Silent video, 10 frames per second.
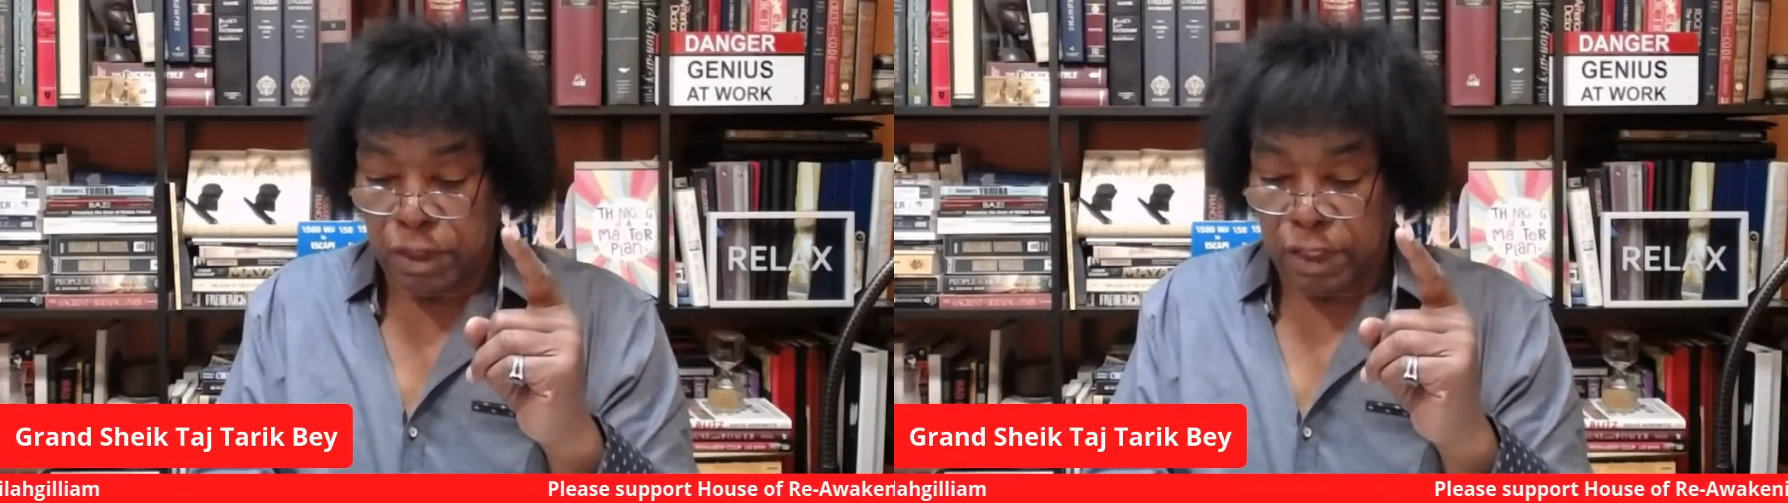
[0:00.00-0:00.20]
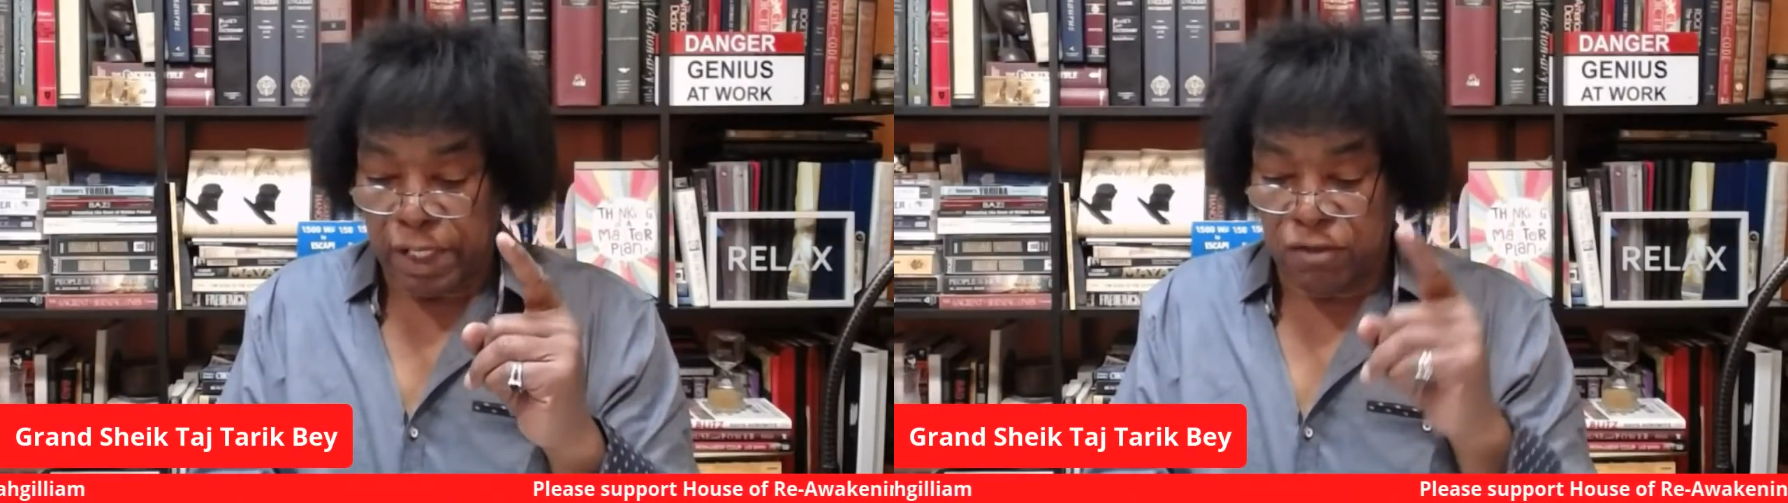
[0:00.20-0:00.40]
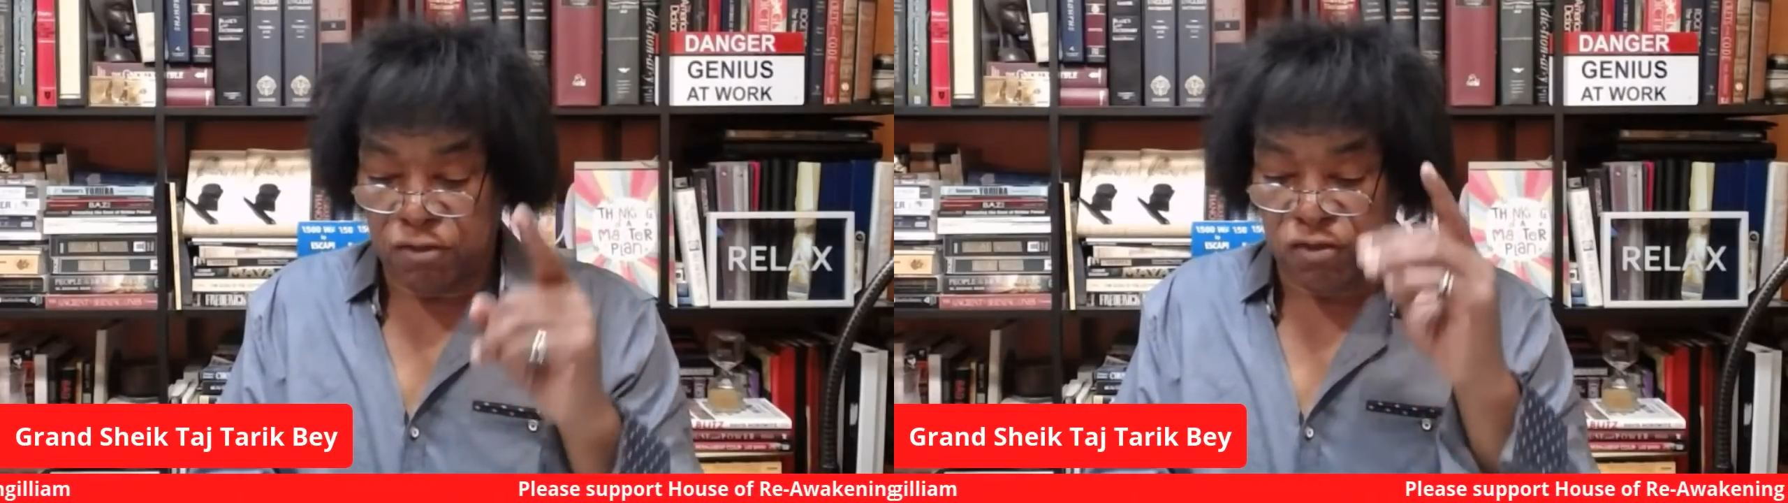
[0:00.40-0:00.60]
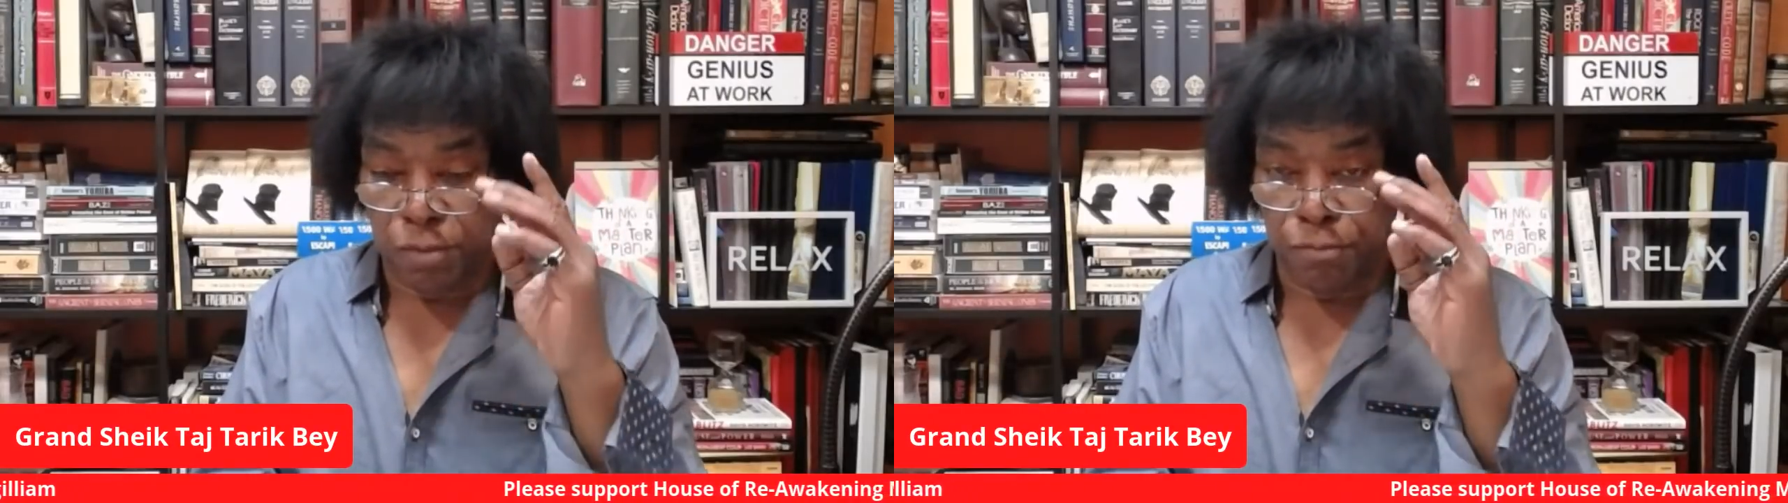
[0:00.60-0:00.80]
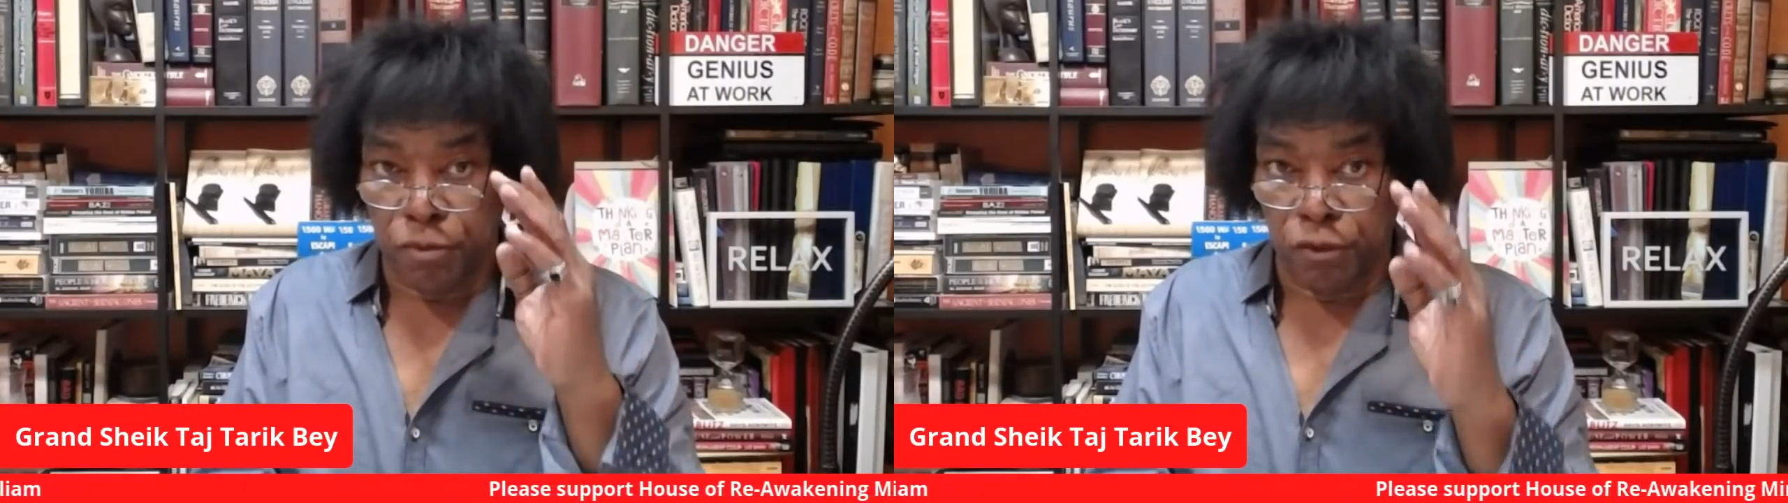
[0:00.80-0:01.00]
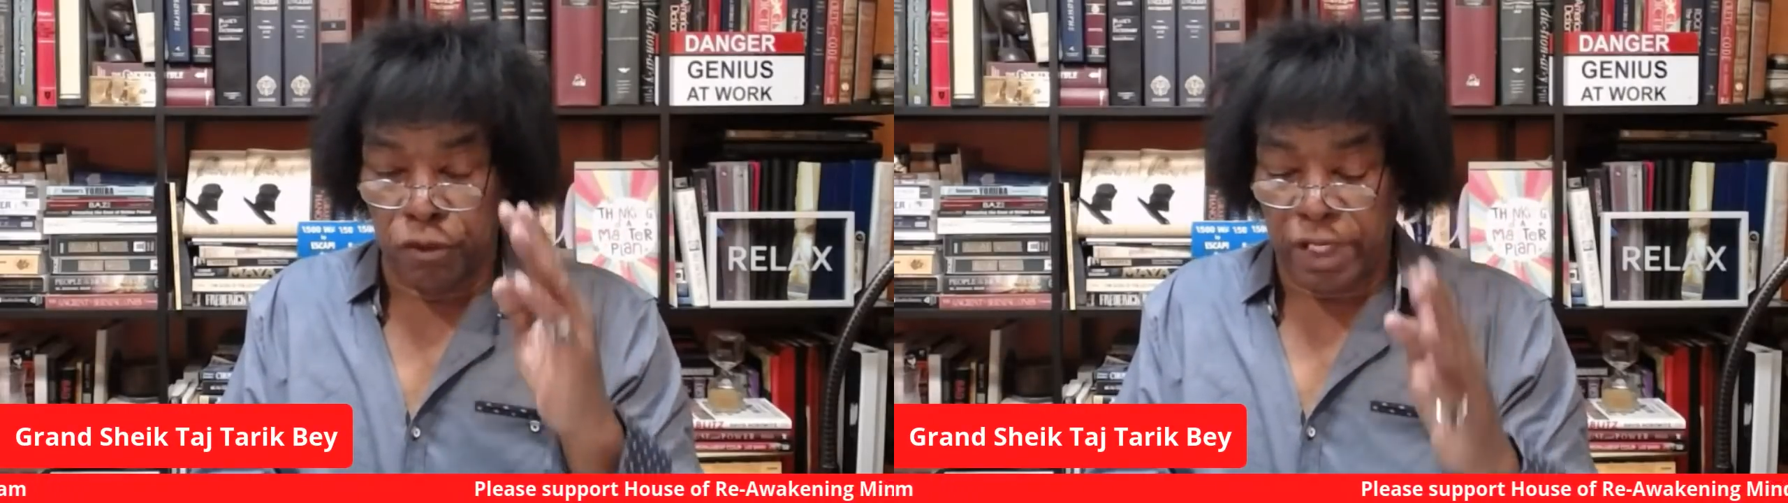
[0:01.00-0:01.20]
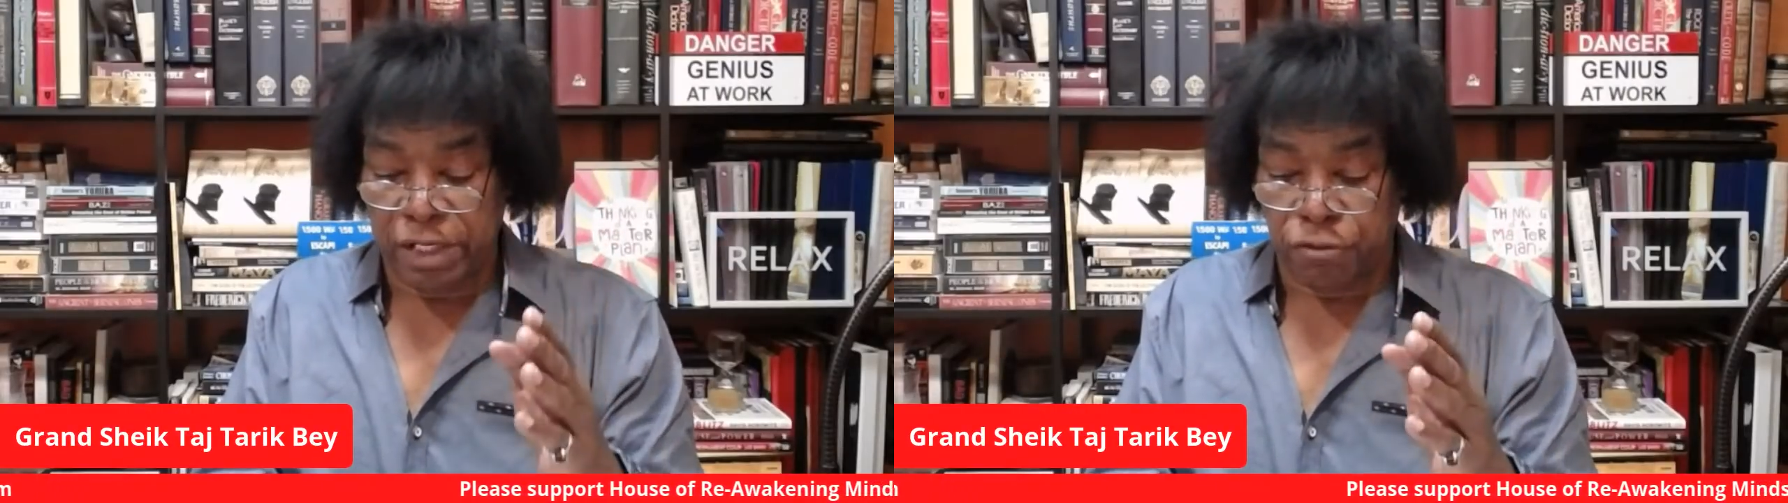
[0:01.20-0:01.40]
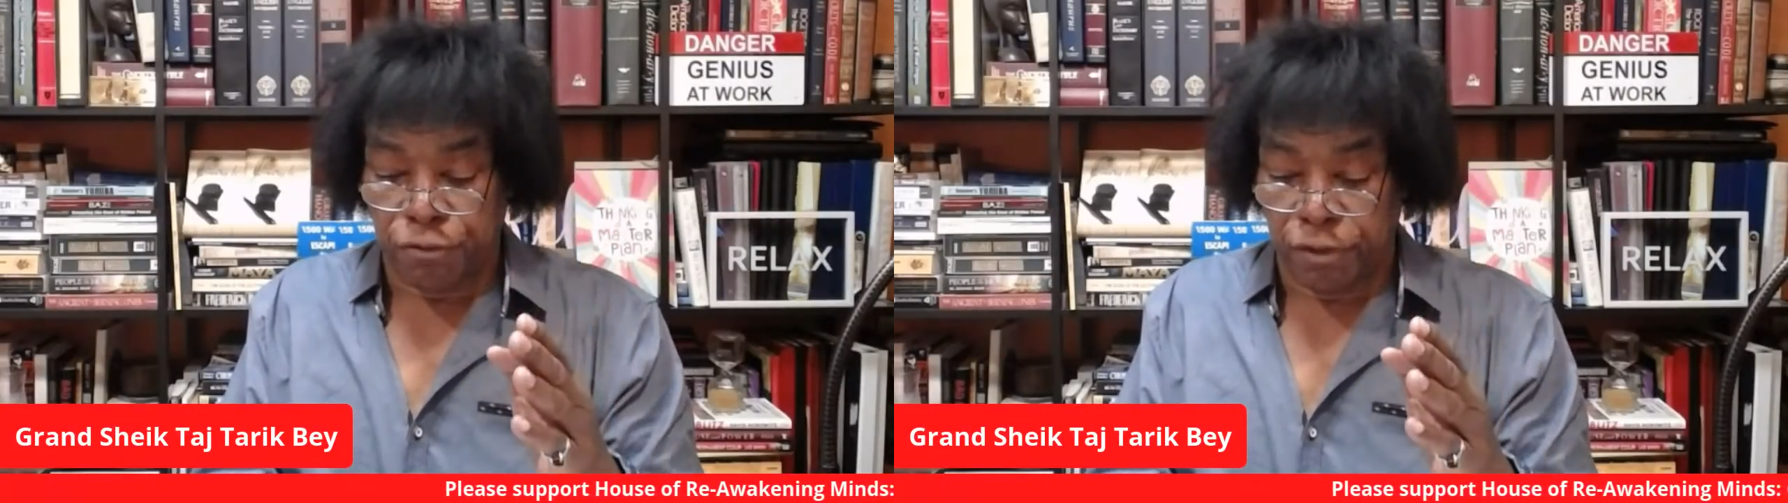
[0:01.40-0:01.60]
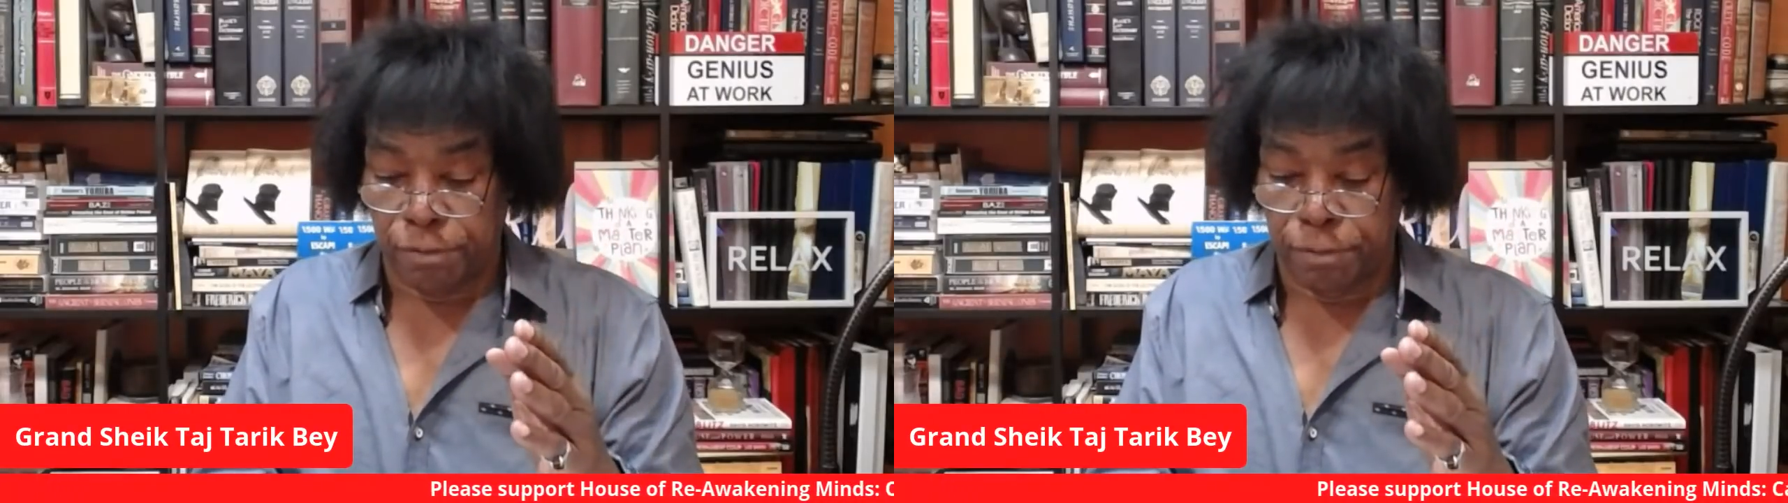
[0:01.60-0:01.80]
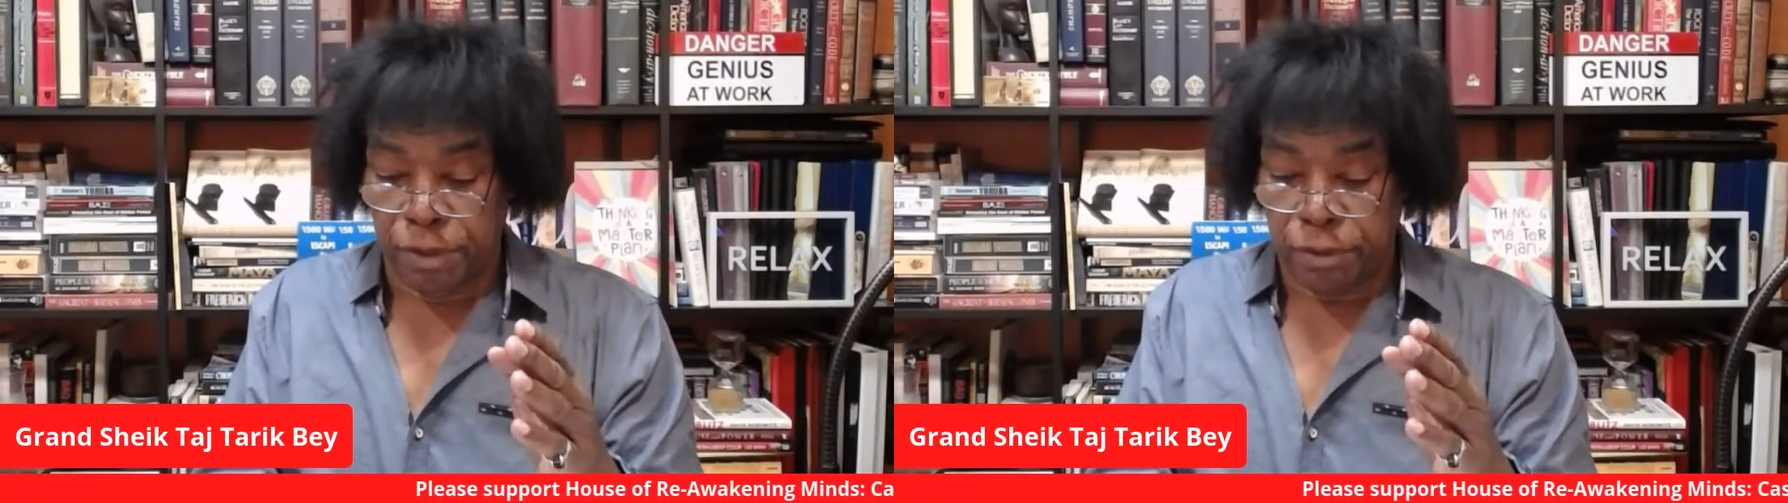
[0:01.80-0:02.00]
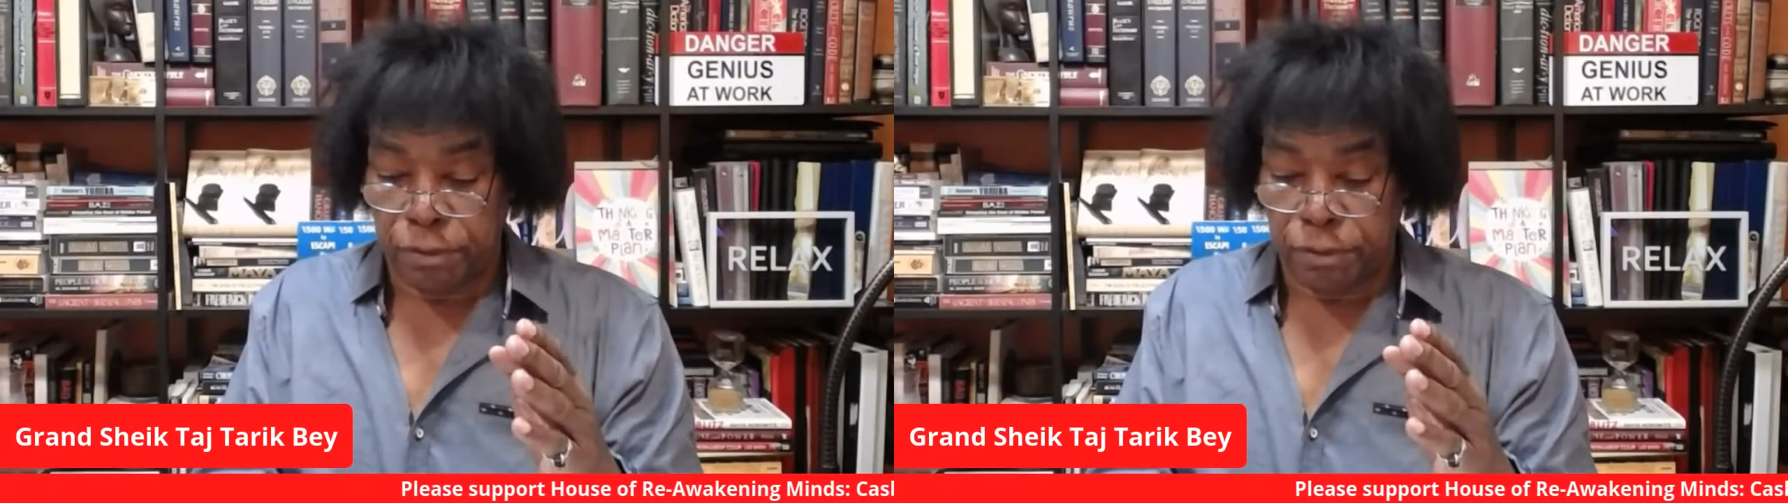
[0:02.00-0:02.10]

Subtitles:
a simulacrum,